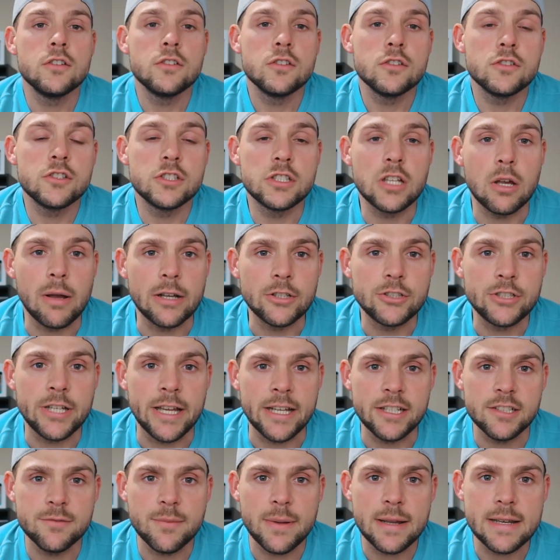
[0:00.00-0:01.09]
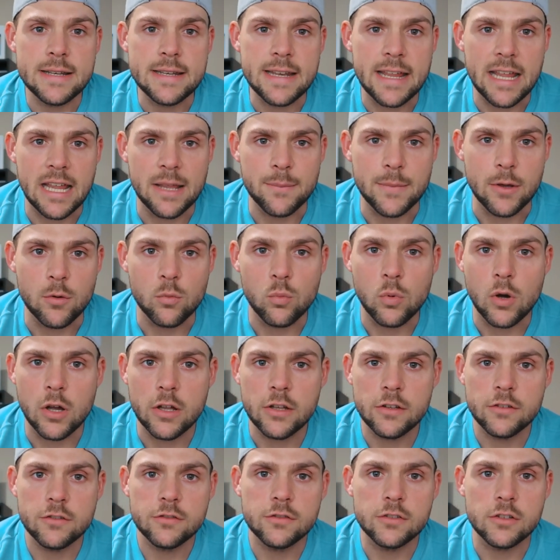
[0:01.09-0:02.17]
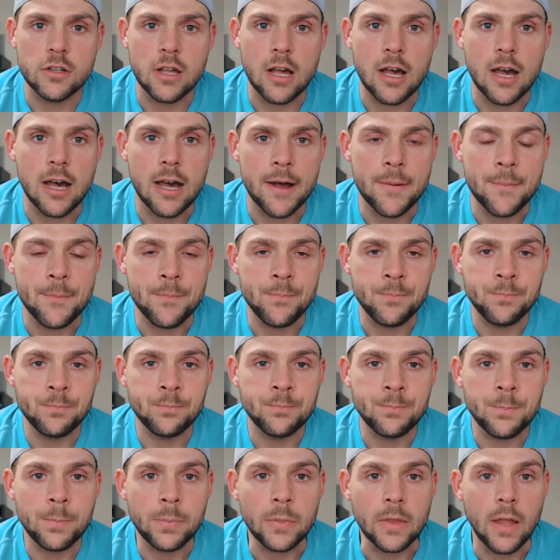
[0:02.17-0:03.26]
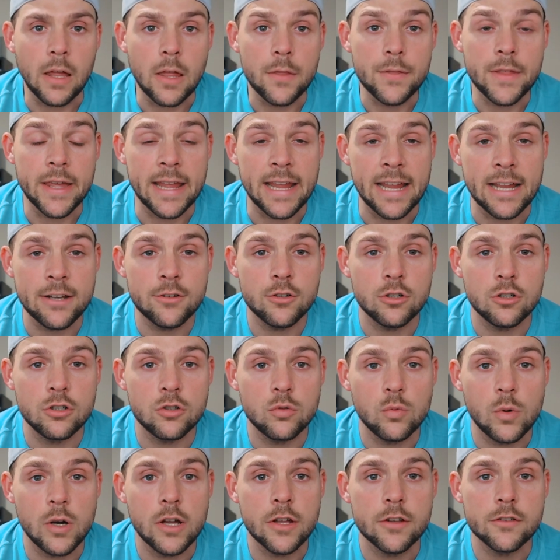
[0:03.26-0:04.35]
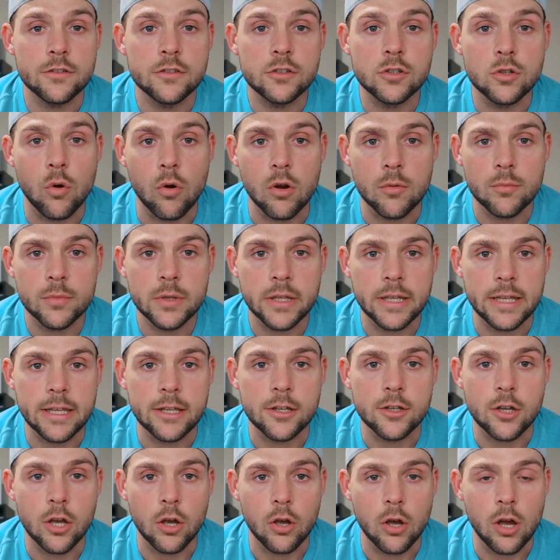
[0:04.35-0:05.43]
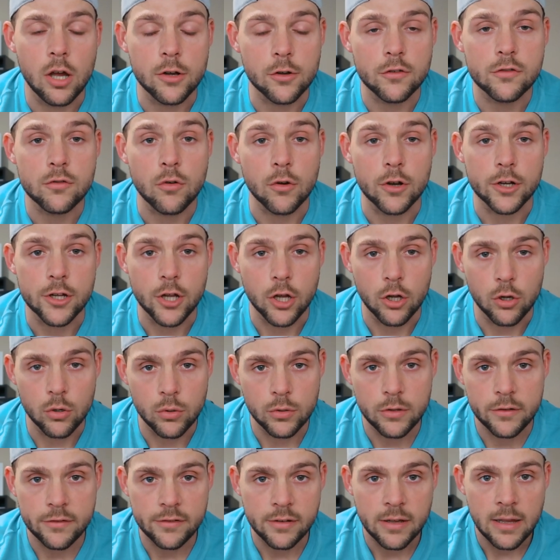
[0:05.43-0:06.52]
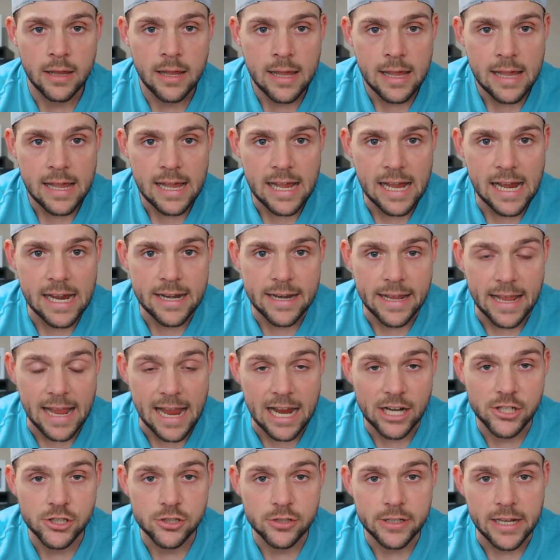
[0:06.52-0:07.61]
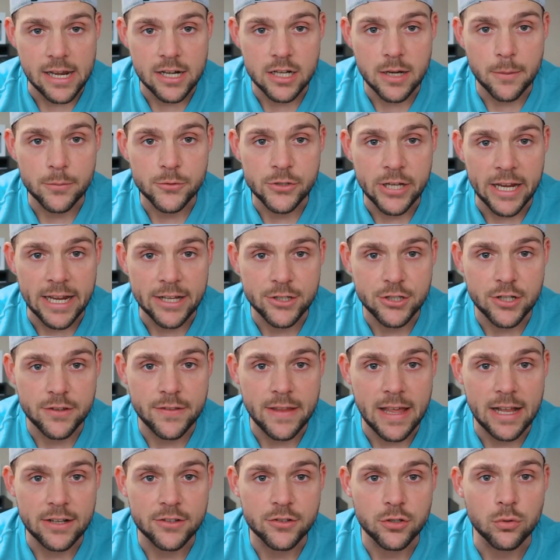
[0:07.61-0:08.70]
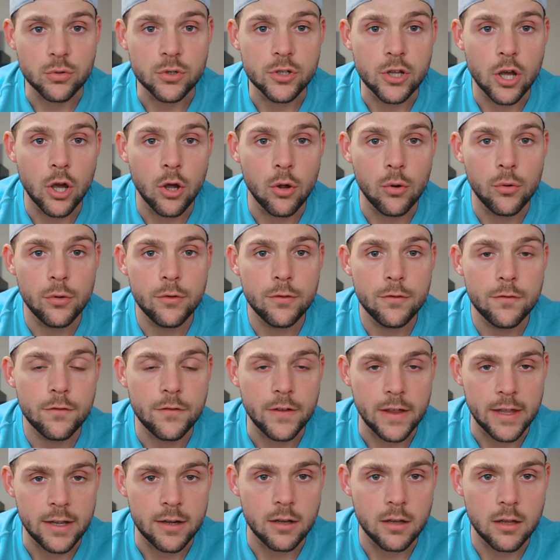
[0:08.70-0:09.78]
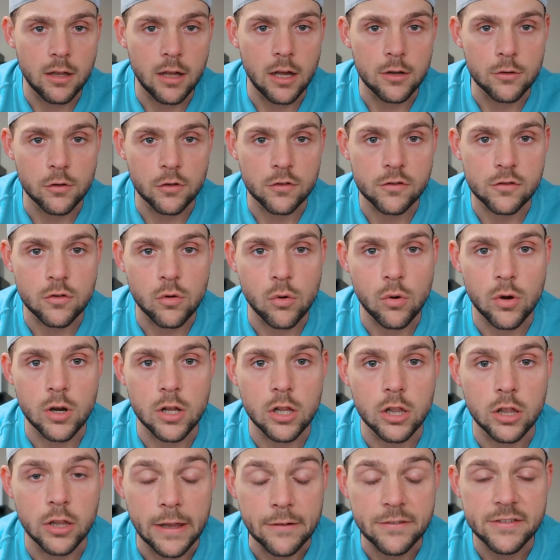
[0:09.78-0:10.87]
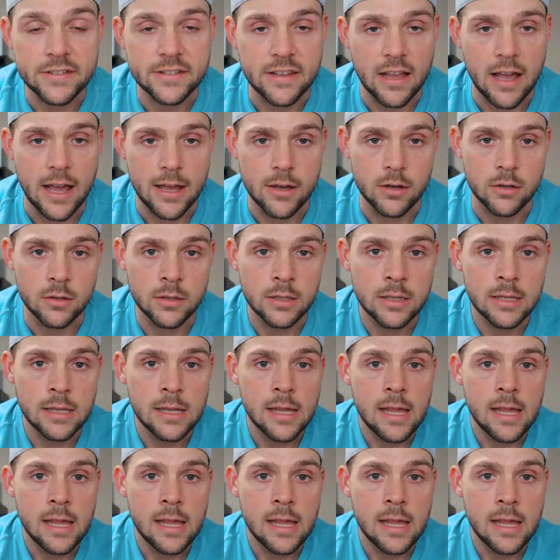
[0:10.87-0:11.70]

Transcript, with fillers: So I changed my name. It was, um, the handle was Gormley co underscore codes. And I actually ended up changing that to CodeFit underscore lifestyle.